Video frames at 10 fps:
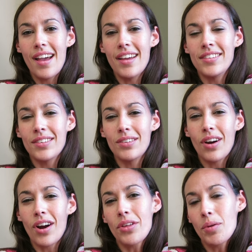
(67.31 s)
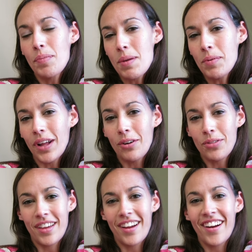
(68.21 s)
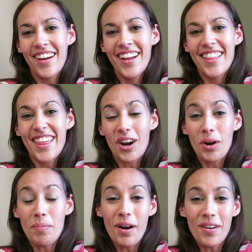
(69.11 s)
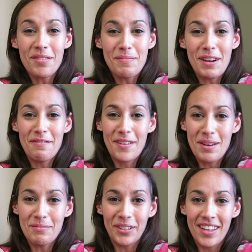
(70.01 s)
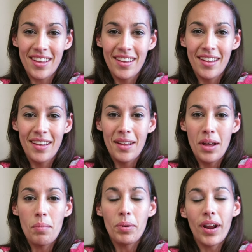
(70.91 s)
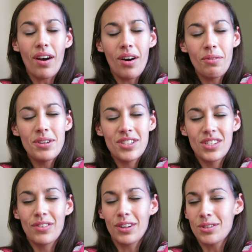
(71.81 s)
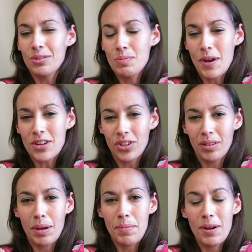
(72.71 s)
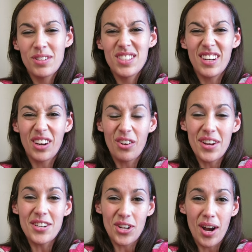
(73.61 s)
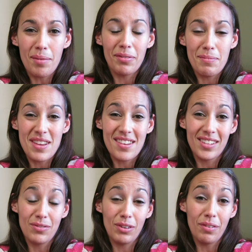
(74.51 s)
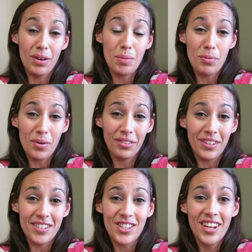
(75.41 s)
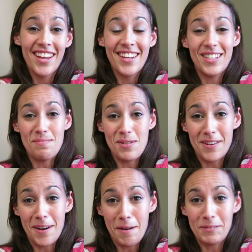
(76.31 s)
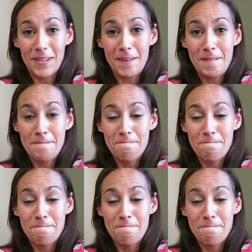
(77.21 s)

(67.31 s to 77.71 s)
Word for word: And are there people out there that are a part of my family? But I always just felt so special, and my parents did a great job of making us feel very privileged to be adopted.